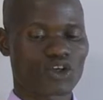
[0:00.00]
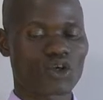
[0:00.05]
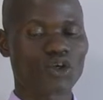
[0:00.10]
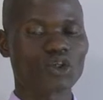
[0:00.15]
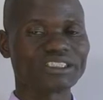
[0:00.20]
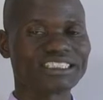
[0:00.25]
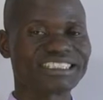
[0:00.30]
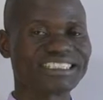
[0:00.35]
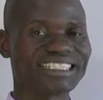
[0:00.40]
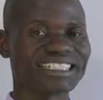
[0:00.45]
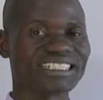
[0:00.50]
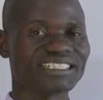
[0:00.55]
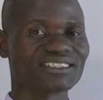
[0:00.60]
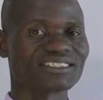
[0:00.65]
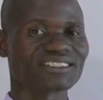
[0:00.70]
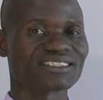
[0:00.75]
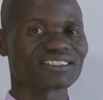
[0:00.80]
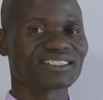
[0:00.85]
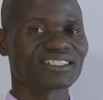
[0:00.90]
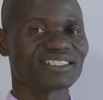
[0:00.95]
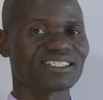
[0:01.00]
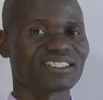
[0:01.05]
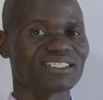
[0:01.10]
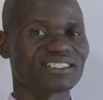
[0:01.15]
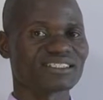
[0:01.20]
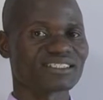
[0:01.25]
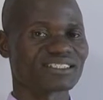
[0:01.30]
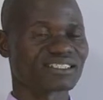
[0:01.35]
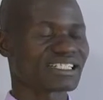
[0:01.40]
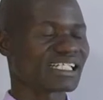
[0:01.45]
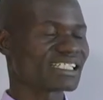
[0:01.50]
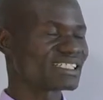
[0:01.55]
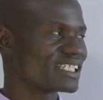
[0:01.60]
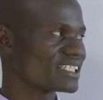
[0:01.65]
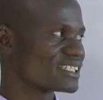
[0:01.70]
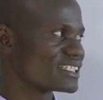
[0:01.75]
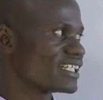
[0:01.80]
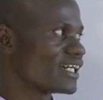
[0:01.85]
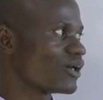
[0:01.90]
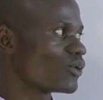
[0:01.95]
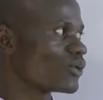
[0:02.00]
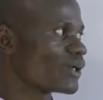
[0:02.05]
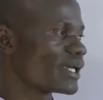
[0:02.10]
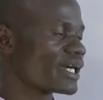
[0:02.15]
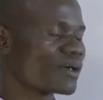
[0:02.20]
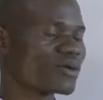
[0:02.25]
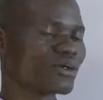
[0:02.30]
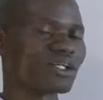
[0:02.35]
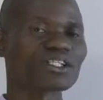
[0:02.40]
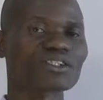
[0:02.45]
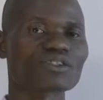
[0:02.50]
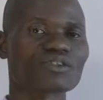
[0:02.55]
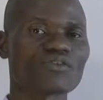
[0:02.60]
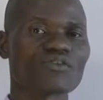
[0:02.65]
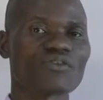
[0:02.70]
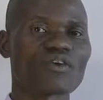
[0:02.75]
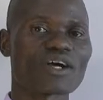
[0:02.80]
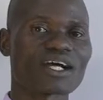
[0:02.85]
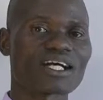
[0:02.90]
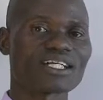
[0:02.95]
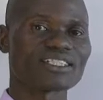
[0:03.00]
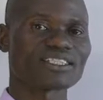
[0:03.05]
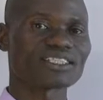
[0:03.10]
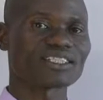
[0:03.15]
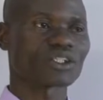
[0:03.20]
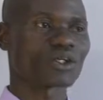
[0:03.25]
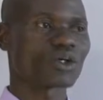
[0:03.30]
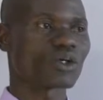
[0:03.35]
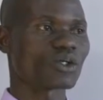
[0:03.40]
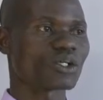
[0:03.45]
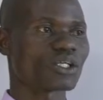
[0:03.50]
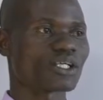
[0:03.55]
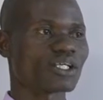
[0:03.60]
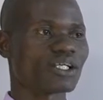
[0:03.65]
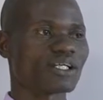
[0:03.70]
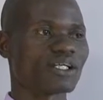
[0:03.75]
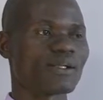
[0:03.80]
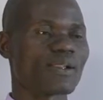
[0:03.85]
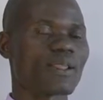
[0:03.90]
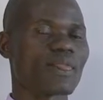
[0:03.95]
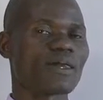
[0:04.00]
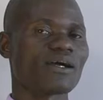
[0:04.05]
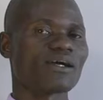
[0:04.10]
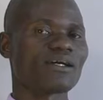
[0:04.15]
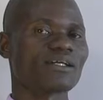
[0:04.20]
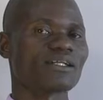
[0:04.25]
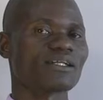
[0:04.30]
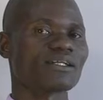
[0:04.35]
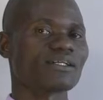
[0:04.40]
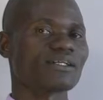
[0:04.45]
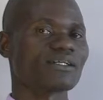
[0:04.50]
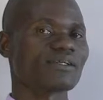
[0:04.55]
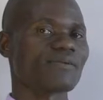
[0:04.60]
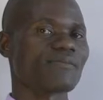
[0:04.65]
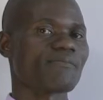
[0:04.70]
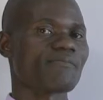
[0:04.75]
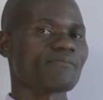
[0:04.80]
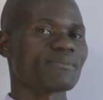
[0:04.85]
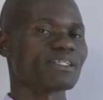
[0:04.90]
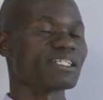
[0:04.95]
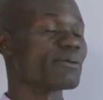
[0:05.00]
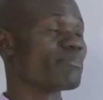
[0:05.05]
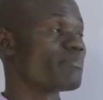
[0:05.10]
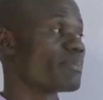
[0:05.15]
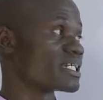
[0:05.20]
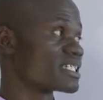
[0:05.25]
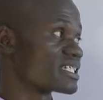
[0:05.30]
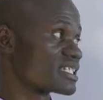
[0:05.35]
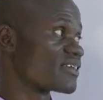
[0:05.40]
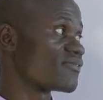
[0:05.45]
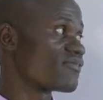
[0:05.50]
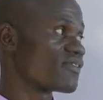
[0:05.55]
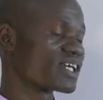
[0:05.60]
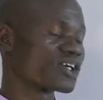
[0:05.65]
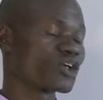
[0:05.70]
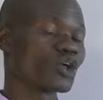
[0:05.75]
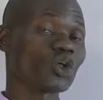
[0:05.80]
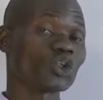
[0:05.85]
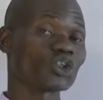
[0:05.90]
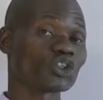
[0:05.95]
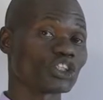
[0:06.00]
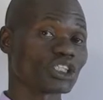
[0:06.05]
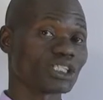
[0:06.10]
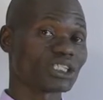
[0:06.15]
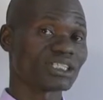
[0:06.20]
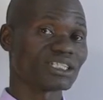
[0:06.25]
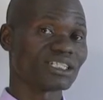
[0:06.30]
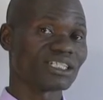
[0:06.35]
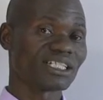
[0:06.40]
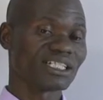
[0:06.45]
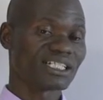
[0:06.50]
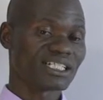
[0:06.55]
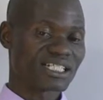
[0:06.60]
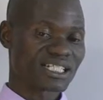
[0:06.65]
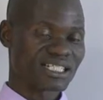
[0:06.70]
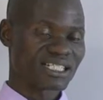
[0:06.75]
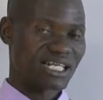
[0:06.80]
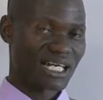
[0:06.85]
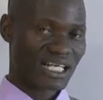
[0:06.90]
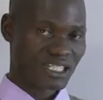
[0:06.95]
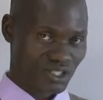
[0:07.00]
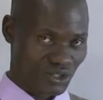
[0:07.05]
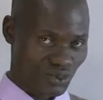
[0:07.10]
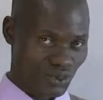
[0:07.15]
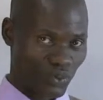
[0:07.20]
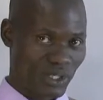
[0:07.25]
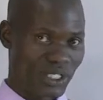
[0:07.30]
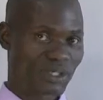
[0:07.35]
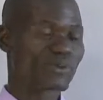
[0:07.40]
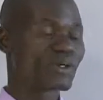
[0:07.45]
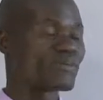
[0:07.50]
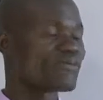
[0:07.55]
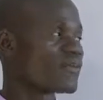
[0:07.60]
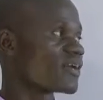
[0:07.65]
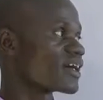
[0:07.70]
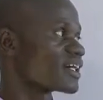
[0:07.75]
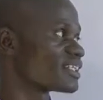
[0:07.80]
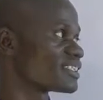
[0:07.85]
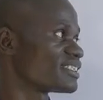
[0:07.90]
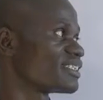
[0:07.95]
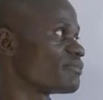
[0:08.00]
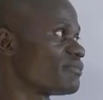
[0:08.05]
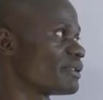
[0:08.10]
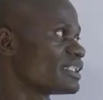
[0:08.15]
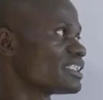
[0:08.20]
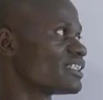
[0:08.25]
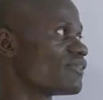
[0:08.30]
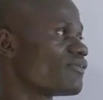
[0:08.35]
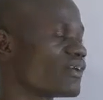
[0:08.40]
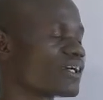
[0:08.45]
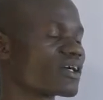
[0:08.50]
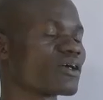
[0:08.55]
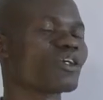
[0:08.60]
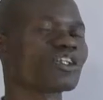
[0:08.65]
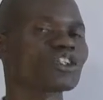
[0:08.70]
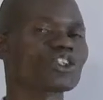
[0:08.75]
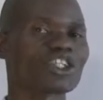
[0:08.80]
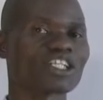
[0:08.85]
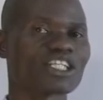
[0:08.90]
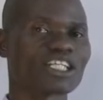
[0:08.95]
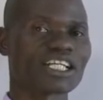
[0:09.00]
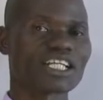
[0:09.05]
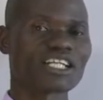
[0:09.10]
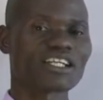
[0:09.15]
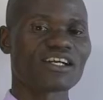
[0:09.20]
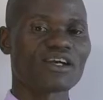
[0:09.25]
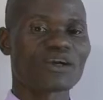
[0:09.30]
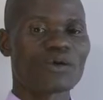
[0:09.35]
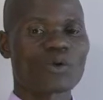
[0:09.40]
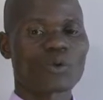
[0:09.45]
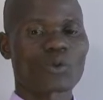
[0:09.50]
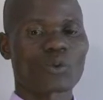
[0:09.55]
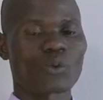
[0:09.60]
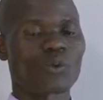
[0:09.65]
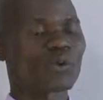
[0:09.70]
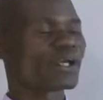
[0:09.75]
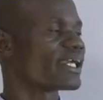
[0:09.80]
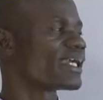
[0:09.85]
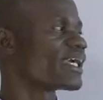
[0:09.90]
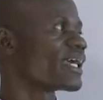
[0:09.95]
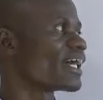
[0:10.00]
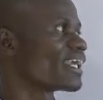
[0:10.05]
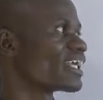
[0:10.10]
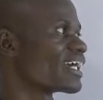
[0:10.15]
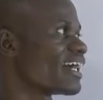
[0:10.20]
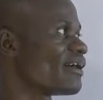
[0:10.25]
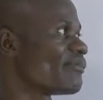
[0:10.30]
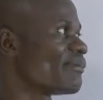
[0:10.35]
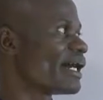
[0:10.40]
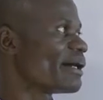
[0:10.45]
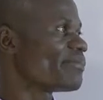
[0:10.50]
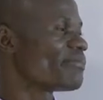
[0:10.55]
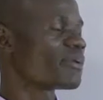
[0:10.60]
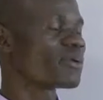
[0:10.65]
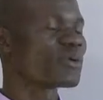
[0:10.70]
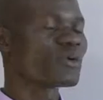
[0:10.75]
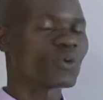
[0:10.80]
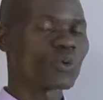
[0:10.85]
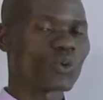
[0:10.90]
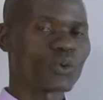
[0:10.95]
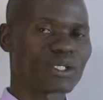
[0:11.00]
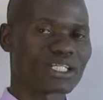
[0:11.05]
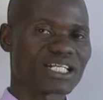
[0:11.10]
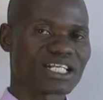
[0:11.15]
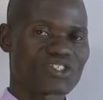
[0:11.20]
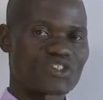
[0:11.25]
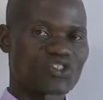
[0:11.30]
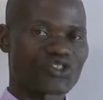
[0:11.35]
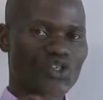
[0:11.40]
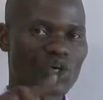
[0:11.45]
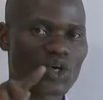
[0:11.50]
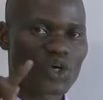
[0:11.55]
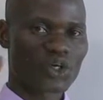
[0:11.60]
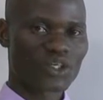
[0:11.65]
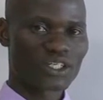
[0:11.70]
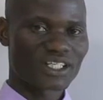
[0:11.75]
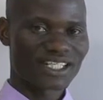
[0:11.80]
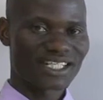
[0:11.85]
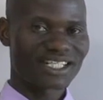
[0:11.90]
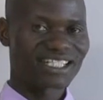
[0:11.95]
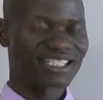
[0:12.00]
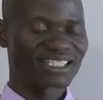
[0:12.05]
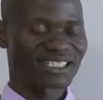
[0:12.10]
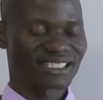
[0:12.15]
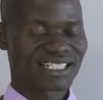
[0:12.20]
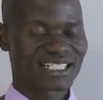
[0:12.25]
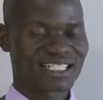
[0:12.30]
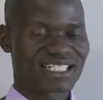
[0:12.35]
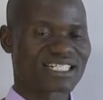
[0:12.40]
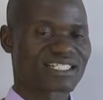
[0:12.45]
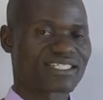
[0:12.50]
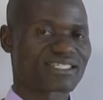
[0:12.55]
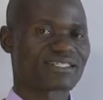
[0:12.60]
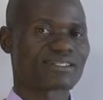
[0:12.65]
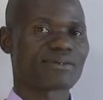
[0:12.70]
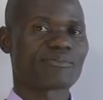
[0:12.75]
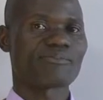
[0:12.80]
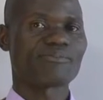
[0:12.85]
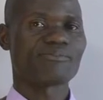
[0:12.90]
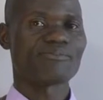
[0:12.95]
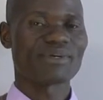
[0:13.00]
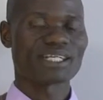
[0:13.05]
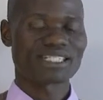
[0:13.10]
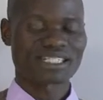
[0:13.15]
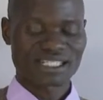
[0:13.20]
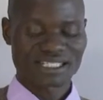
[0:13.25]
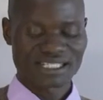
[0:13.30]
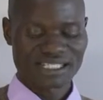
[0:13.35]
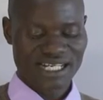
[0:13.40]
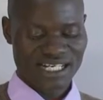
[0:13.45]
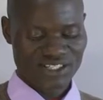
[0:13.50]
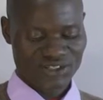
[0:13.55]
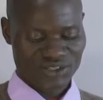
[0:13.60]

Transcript: continents, such as now we are going to focus on the Pacific Ocean. Just when we focus the Pacific Ocean, then we can come up with a zone that is majorly